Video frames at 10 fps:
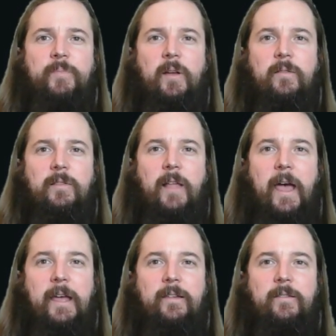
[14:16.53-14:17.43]

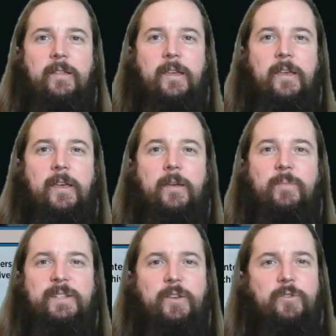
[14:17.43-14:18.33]
like the
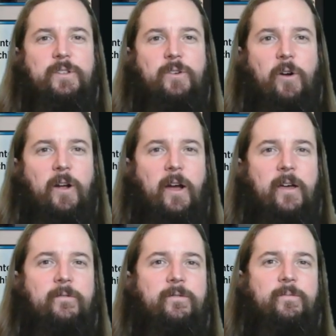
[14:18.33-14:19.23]
Meticulous
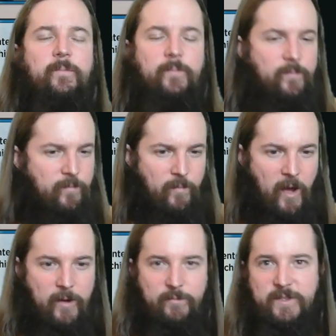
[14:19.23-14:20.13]
Archive.
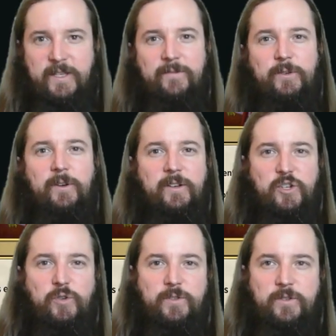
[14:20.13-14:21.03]
Just gives you
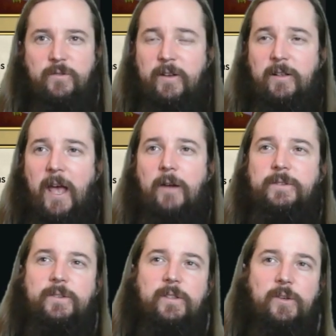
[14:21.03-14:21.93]
additional Surveil
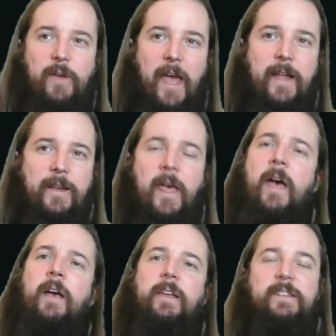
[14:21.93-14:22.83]
counts so that you can
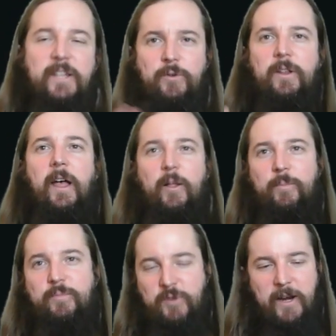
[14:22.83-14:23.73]
continue to
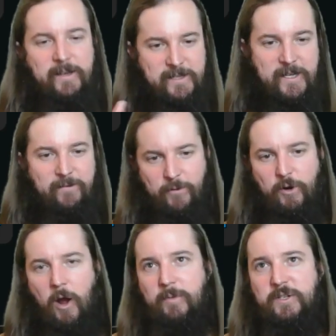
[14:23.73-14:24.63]
help try to dig for
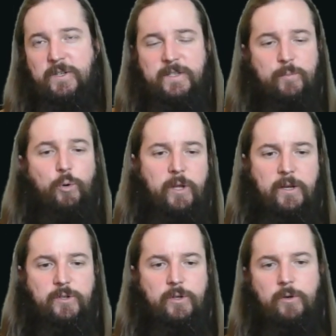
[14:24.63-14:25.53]
your Omniscience to put it
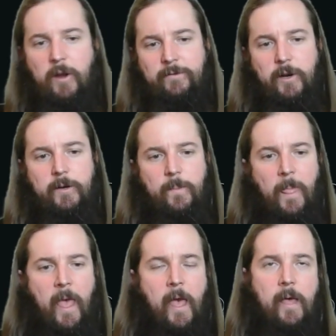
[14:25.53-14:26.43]
into your graveyard.
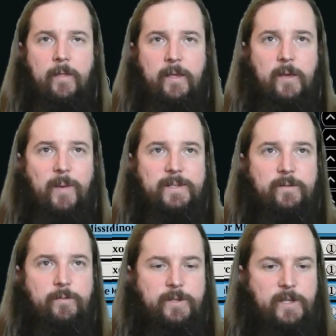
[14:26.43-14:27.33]
The best
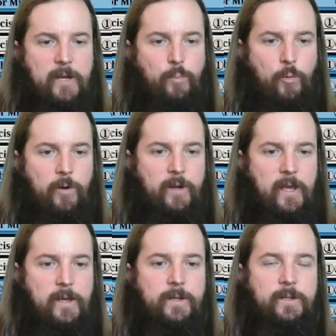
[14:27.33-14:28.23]
of 3 sideboard
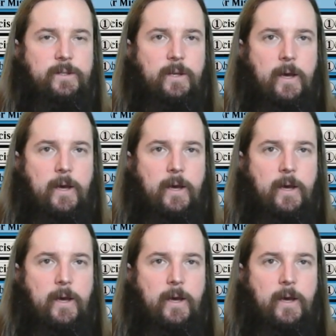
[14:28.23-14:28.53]
is